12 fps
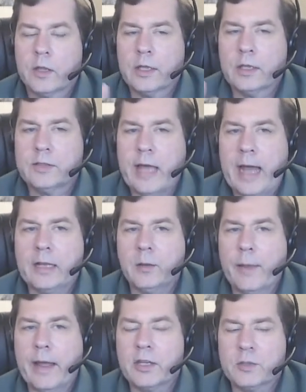Exact
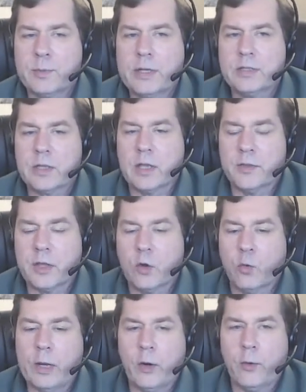match means the
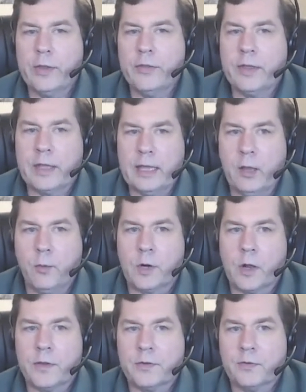query and the
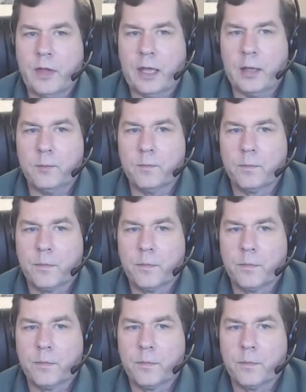keyword are the same.